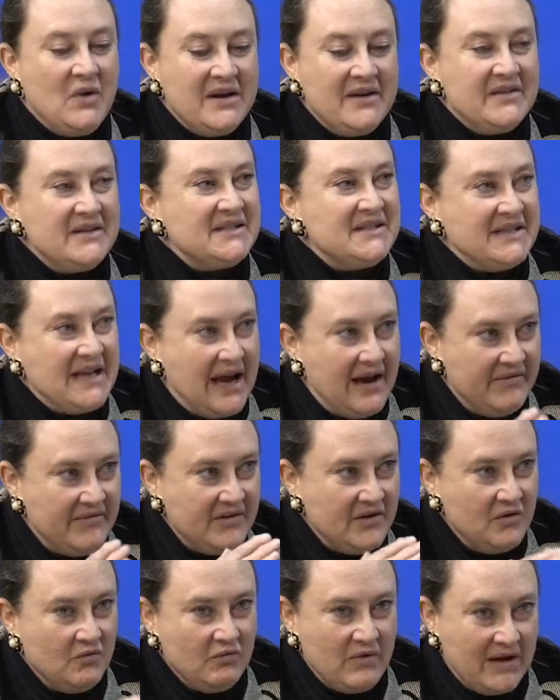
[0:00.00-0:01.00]
of the staff
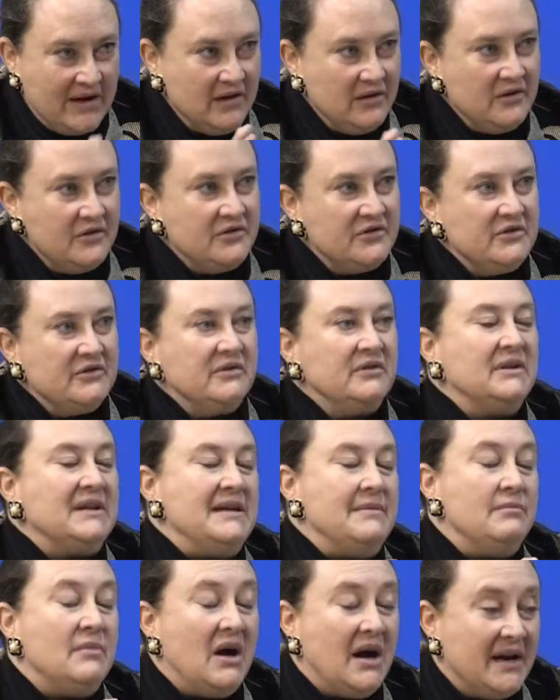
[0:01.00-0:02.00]
regularly
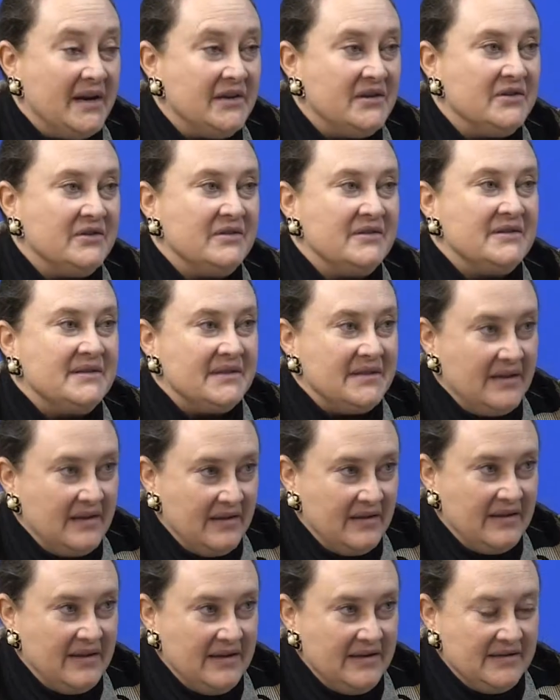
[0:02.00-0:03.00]
monitors
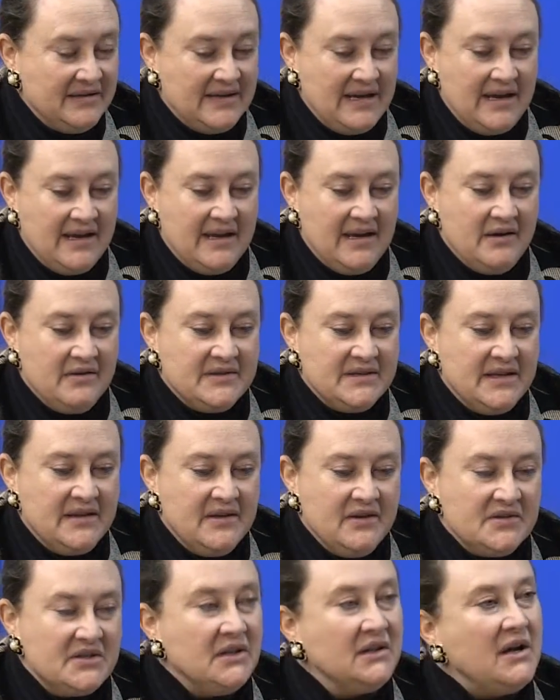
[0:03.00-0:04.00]
these daycares, and
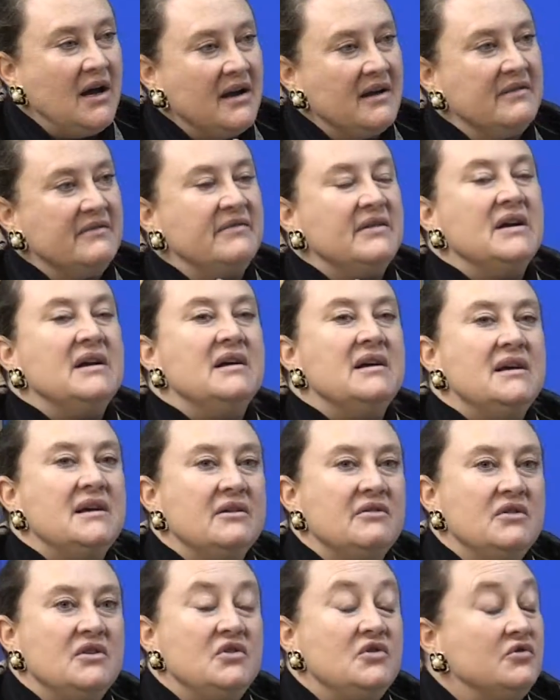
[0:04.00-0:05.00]
there's a lot of
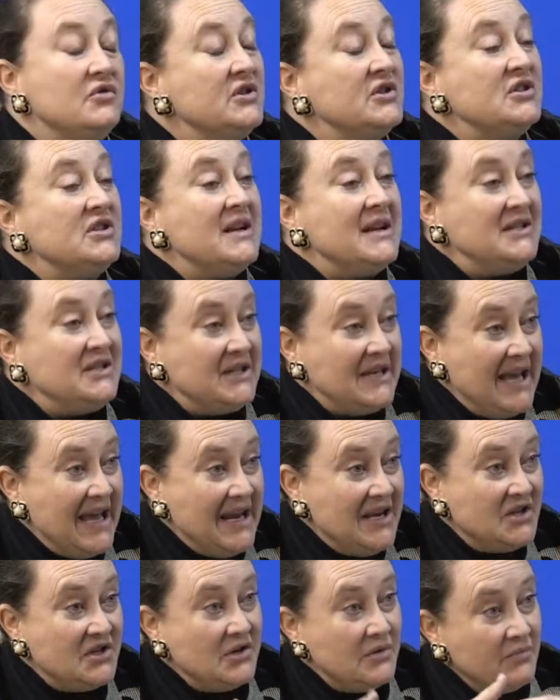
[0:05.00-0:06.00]
nutrition
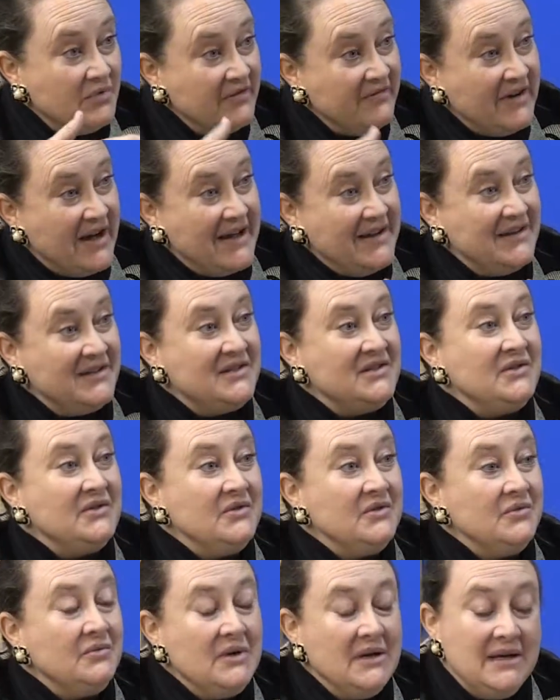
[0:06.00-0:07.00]
education provided
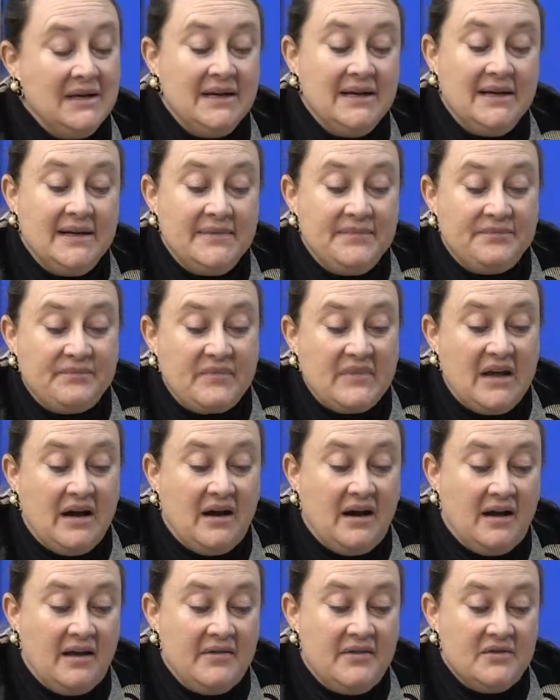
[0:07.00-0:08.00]
to
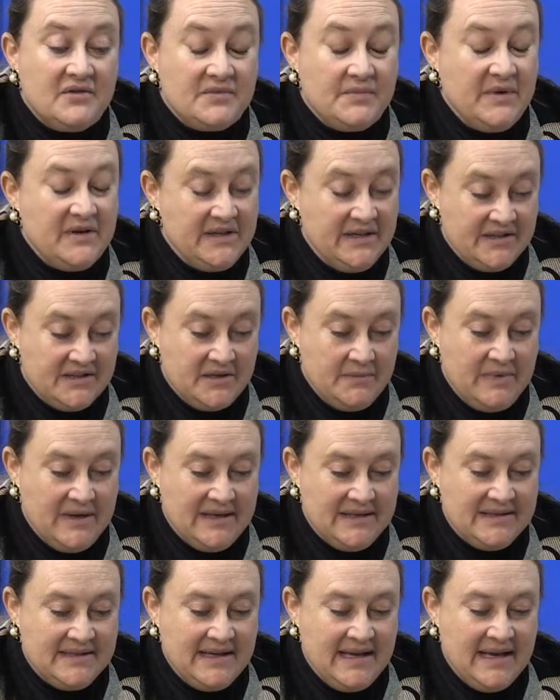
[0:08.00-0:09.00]
those
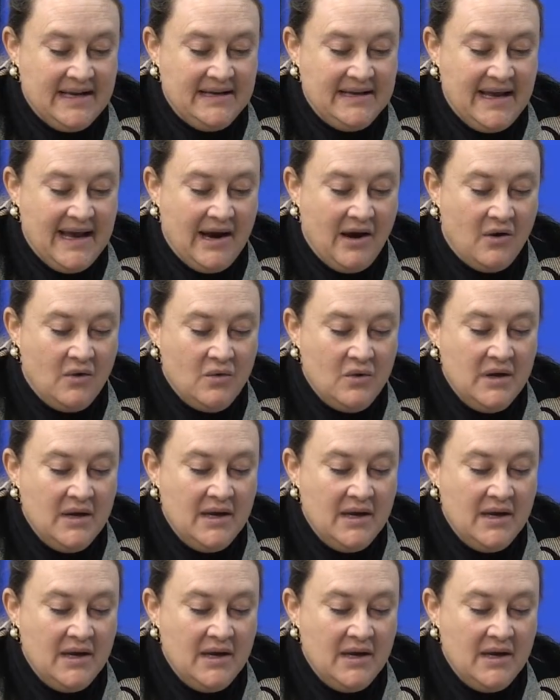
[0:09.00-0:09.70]
participants. And now